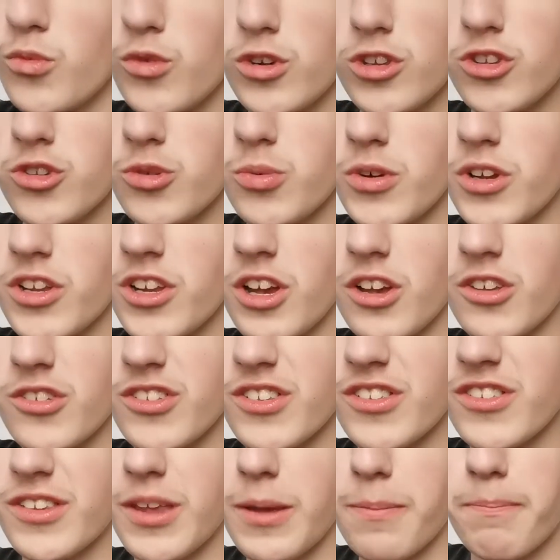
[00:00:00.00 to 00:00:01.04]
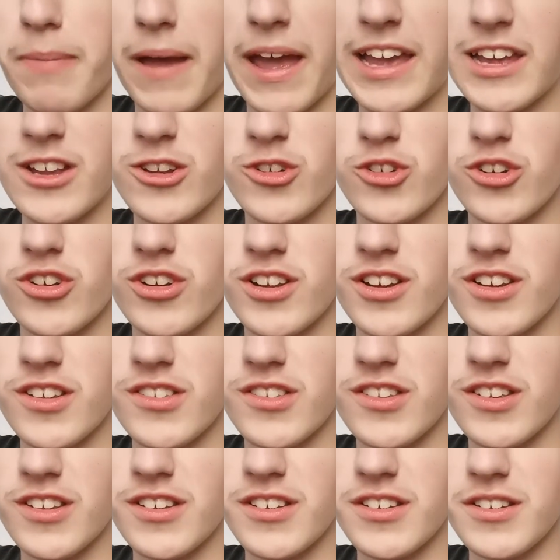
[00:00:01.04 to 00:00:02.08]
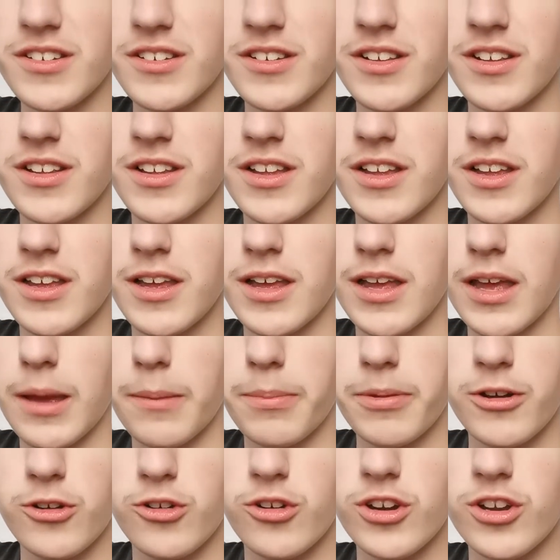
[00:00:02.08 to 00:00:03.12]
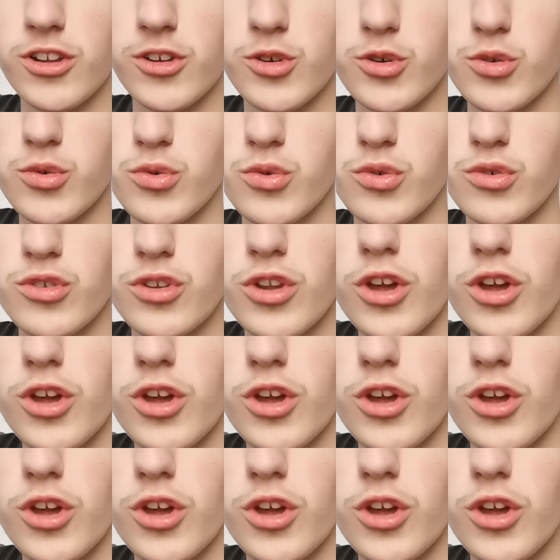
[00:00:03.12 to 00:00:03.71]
What's the word? I was gonna say patronizing, hypocritical.